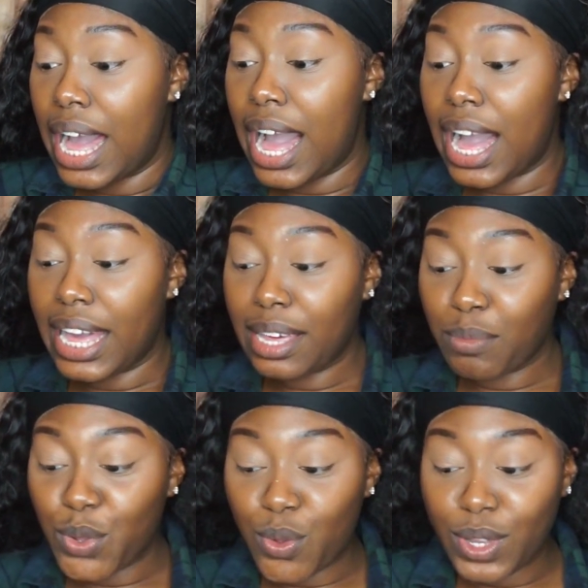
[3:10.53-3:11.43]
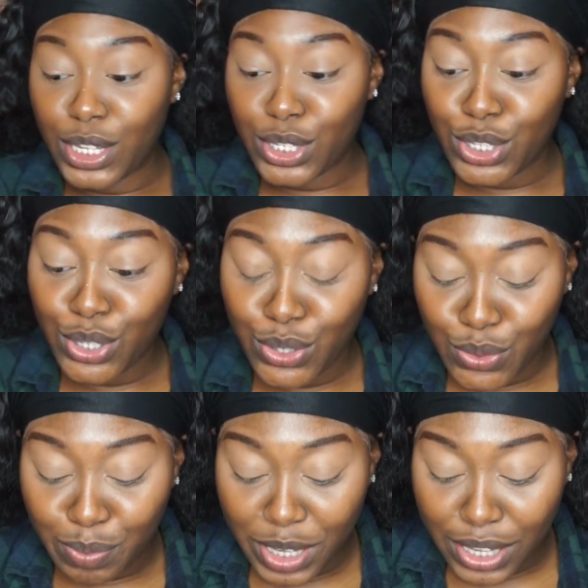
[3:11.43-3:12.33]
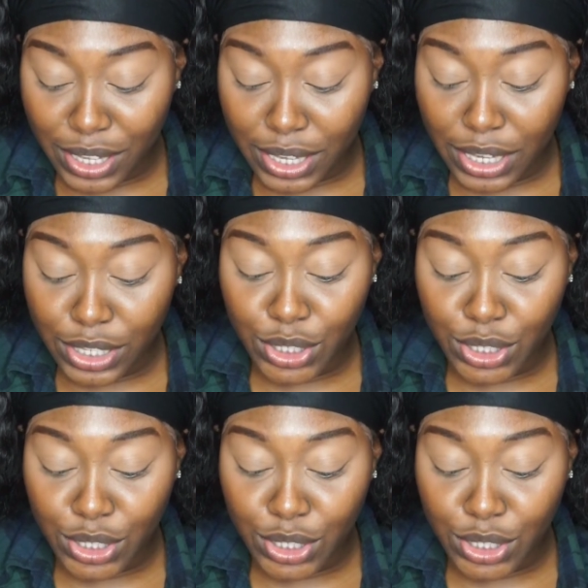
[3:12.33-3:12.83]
I am going to be